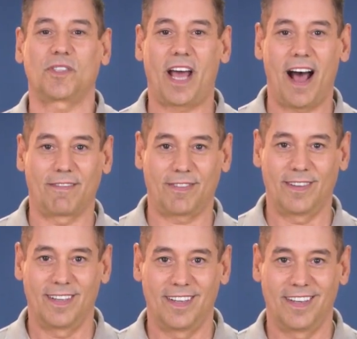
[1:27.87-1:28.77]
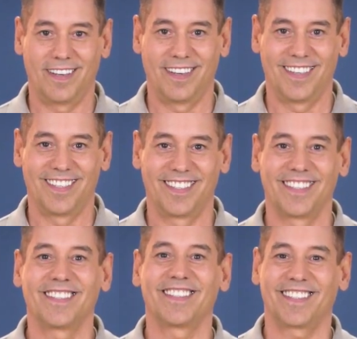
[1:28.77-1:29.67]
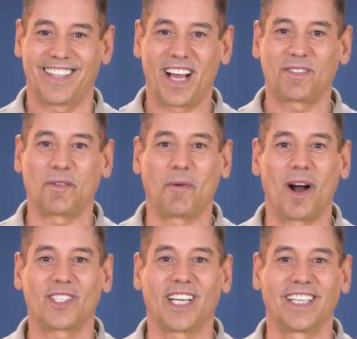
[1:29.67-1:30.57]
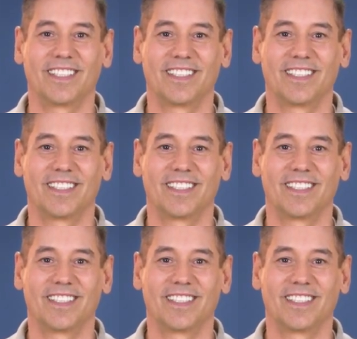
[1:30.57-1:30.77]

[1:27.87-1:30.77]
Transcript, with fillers: staff. Thanks for watching.